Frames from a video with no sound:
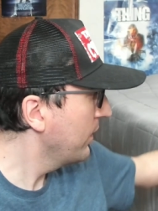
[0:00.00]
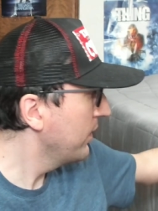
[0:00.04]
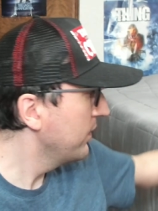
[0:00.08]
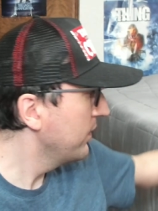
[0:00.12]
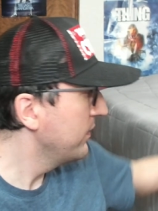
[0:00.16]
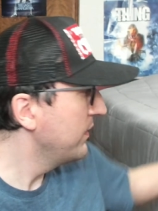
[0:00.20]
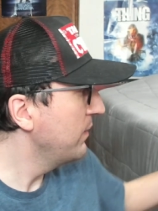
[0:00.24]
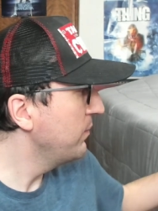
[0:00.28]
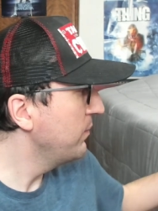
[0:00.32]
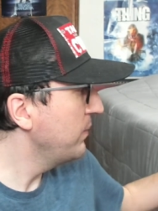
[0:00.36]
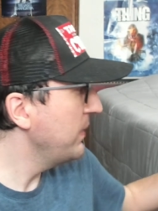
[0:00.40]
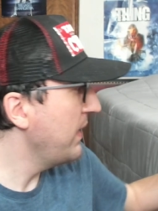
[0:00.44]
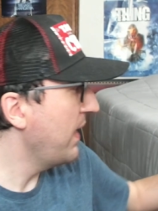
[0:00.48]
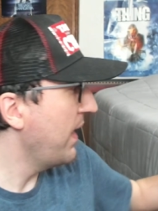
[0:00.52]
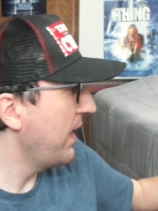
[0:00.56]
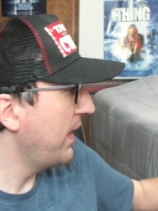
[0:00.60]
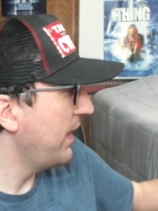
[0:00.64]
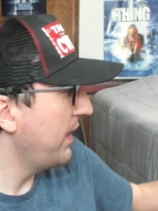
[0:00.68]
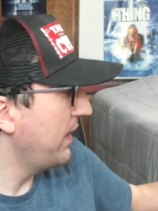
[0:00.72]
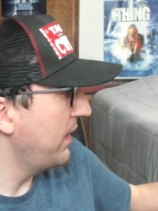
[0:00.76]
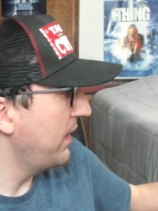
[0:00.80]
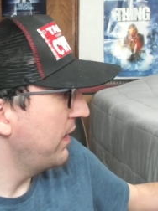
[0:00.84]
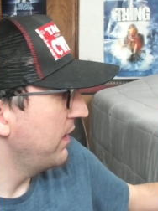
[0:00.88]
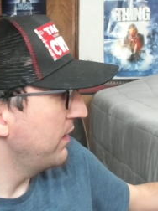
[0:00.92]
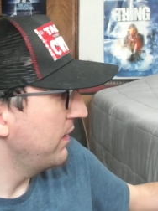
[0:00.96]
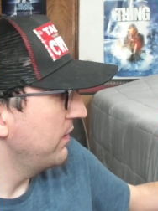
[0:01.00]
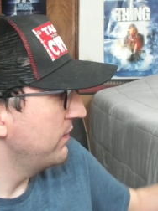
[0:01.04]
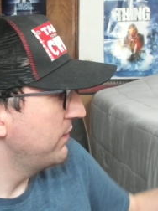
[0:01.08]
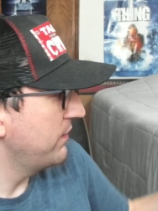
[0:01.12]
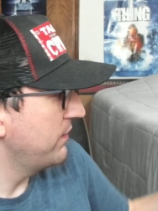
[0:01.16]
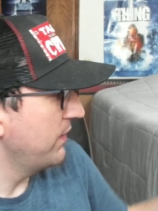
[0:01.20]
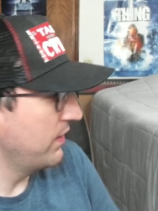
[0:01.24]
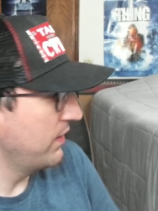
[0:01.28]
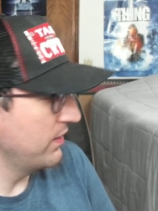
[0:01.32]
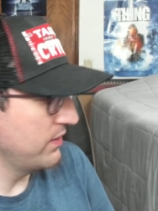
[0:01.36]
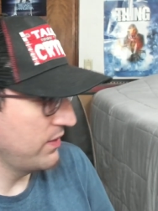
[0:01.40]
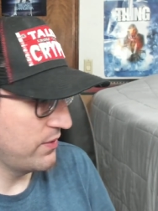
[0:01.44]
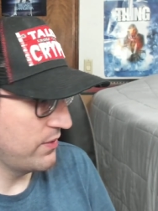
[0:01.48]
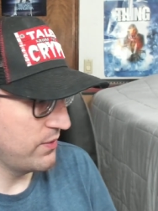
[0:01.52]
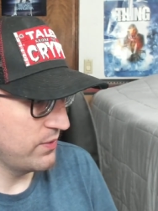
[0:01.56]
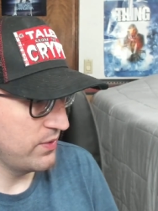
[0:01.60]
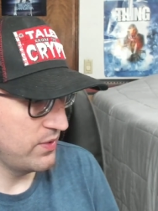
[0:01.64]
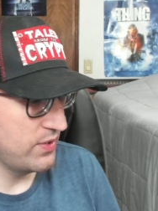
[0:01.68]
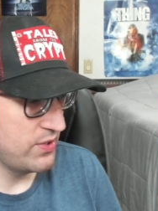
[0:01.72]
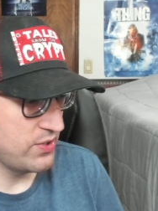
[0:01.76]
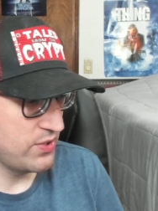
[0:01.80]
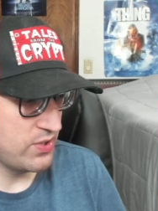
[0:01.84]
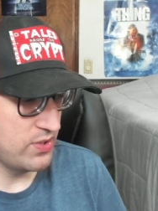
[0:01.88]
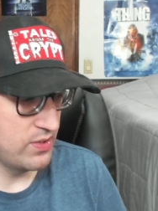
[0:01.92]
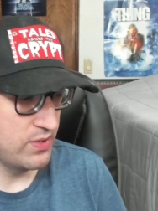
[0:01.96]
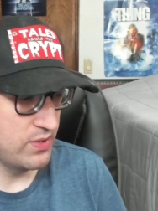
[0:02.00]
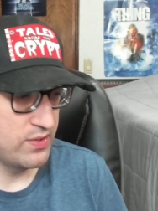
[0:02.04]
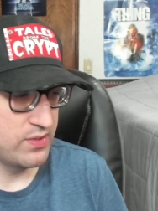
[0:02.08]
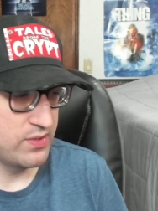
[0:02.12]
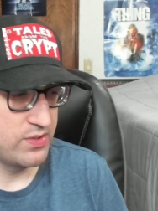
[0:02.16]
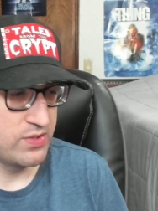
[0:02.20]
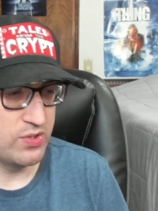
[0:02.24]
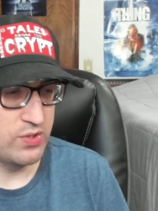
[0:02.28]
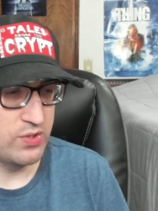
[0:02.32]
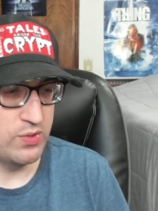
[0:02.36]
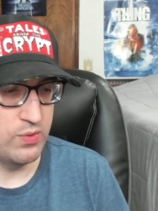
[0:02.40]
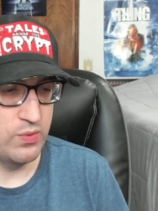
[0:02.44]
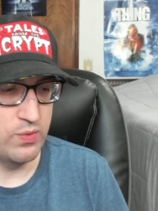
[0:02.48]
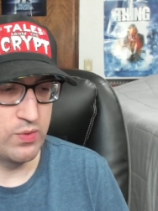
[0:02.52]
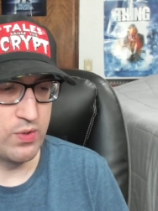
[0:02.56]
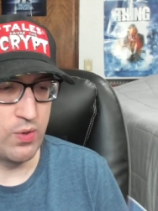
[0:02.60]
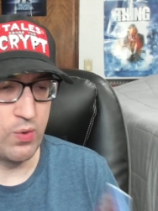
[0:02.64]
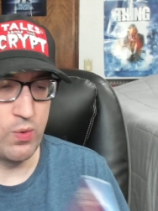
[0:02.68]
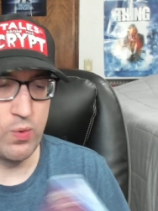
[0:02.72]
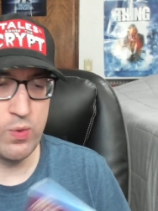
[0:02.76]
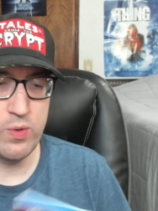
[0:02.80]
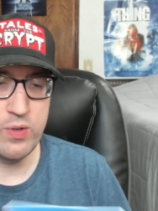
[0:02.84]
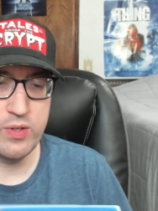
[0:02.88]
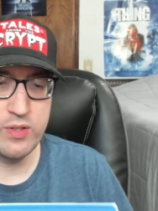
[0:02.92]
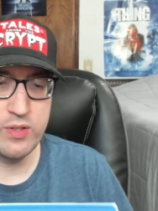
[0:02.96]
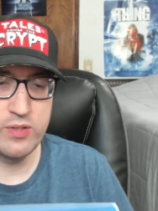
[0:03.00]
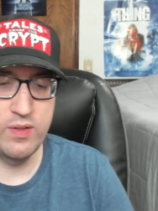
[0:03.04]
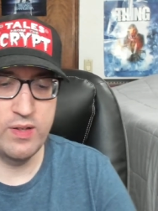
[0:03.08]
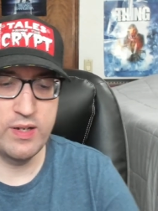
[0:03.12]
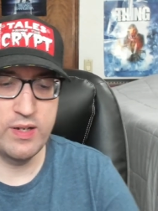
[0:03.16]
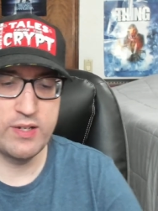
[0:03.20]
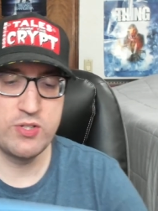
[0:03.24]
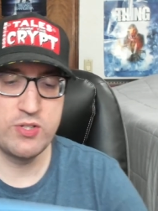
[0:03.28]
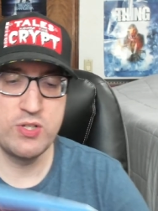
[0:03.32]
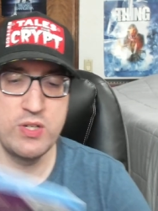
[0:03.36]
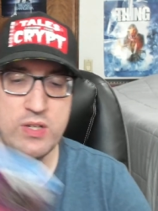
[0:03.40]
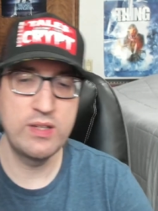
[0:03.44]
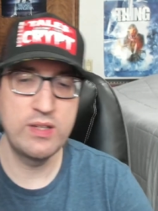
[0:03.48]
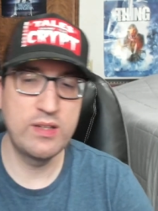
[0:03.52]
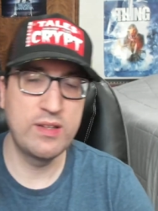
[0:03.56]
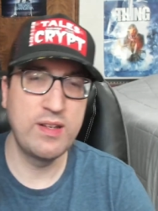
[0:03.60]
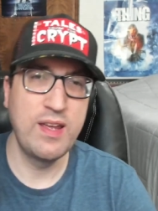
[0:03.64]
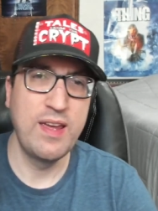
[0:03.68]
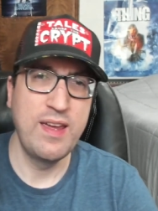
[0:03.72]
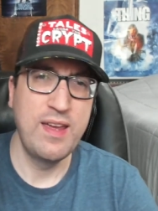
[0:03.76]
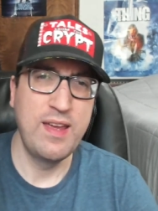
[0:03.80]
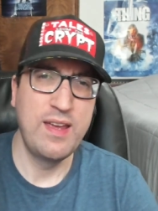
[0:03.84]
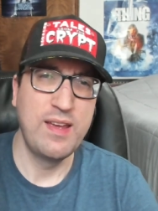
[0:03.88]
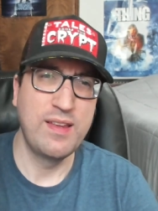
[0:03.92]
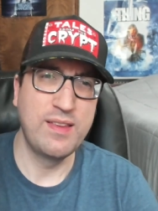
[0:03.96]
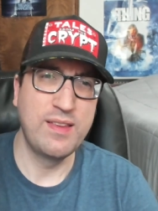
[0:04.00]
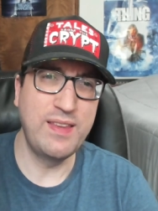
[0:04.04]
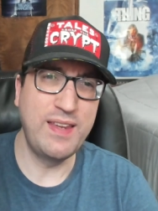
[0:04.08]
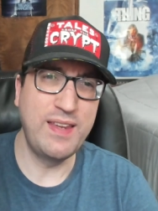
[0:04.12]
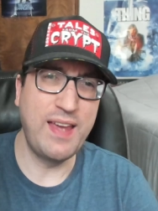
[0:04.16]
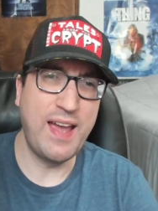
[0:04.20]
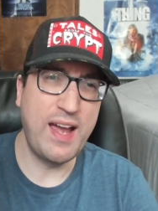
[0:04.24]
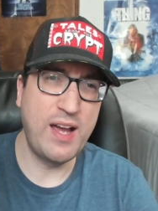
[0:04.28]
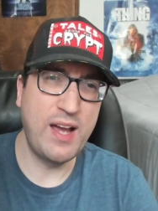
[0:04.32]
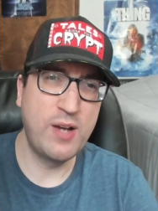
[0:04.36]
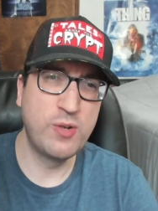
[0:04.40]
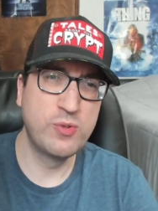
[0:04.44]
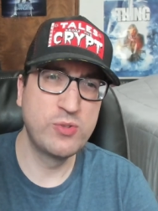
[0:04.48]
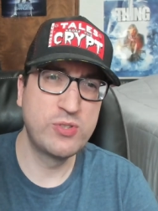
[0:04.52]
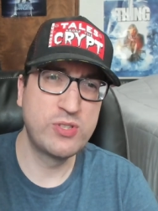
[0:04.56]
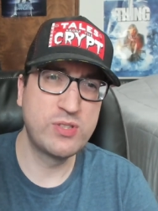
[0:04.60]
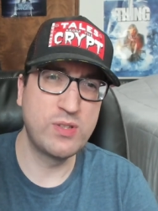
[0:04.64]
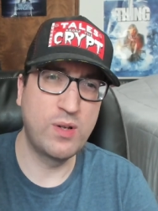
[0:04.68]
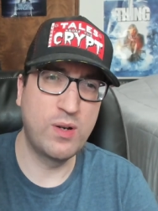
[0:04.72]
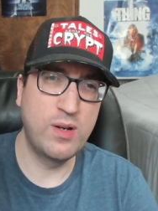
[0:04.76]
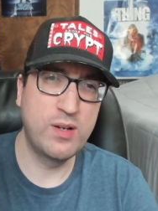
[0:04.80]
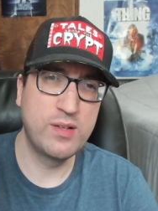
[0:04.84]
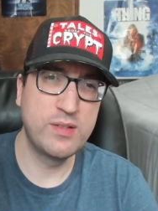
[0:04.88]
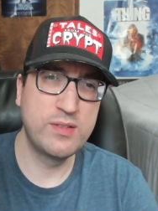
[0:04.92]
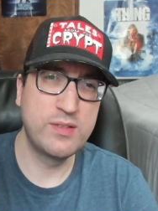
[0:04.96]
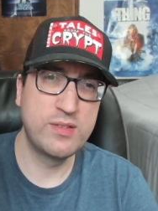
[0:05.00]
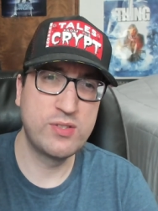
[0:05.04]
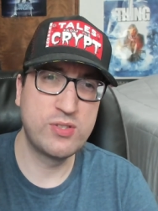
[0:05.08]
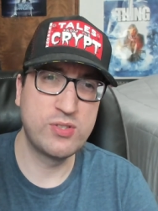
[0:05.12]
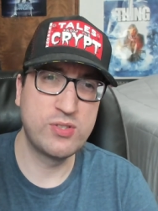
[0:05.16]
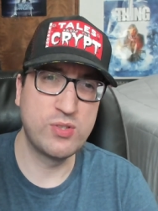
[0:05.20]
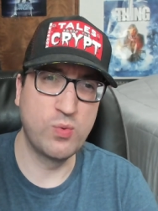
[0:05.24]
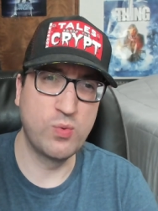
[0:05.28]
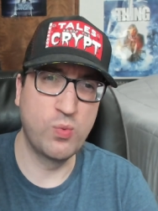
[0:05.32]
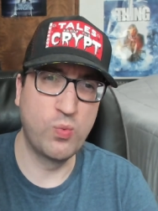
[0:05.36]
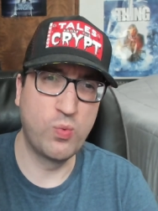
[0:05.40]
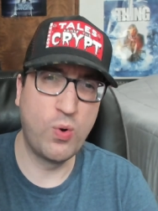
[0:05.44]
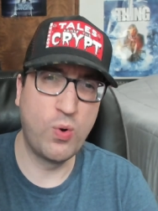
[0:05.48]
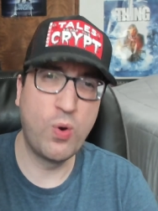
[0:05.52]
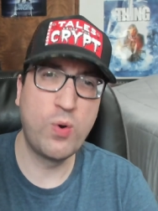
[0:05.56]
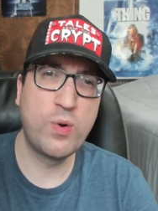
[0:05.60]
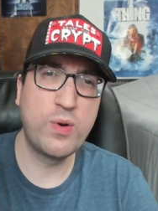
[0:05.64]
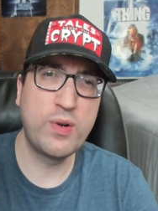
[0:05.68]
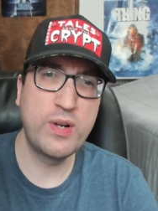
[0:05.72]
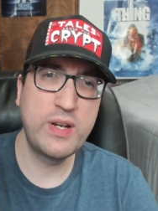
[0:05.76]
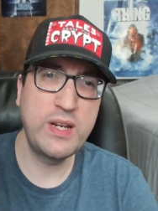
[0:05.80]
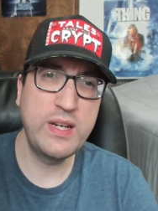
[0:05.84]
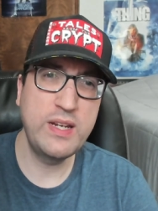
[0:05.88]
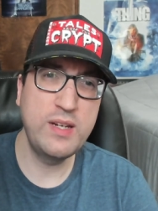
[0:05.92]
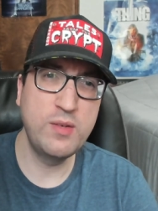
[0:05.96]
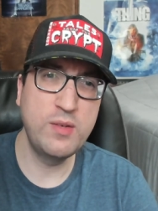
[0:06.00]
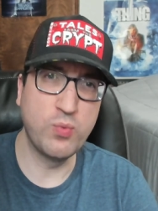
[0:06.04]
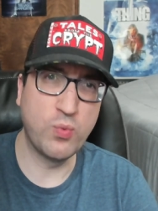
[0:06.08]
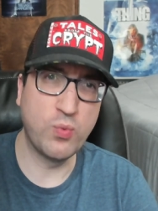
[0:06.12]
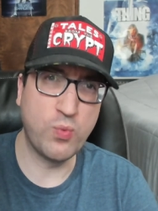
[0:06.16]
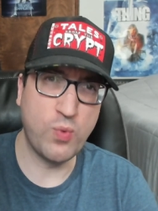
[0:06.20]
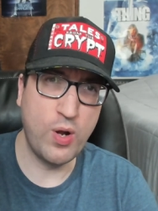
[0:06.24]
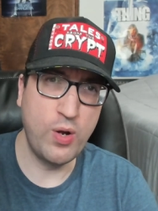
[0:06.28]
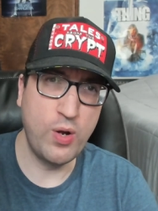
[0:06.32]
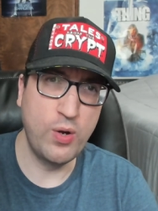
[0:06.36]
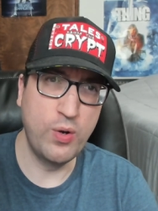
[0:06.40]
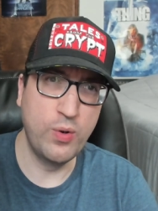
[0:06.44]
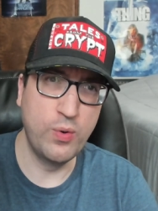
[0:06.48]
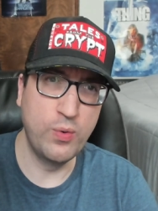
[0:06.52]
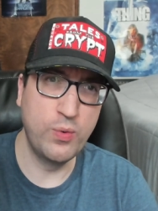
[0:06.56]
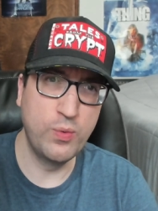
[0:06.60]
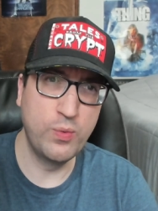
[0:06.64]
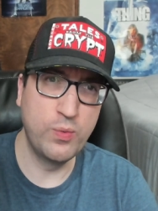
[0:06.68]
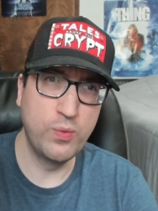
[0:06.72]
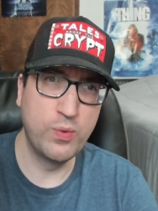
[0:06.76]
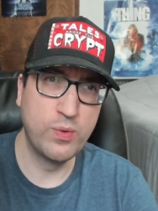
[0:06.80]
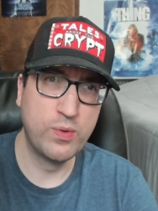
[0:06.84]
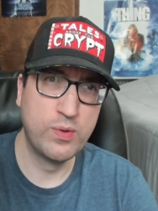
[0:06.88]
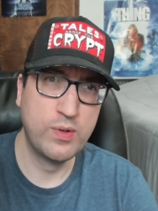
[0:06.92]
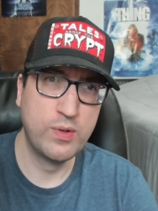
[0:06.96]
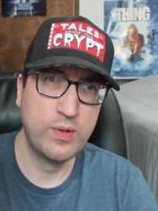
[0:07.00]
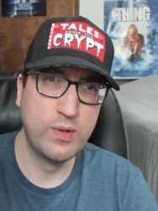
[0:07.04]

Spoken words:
Then we have another addition to the horror collection, The House on Sorority Row.